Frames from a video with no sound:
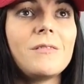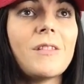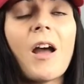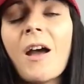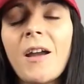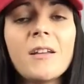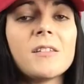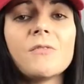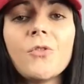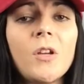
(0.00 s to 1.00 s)
the
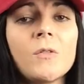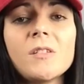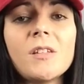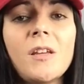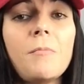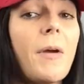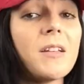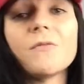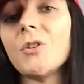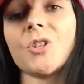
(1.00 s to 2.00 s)
highest frequency,
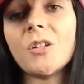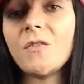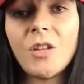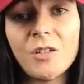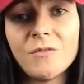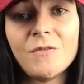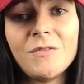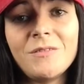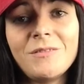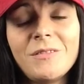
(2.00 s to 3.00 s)
best version of you,
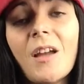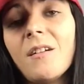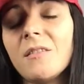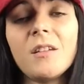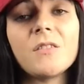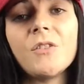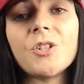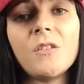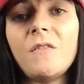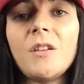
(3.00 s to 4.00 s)
the healthiest
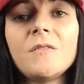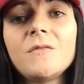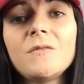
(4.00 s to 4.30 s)
version of you,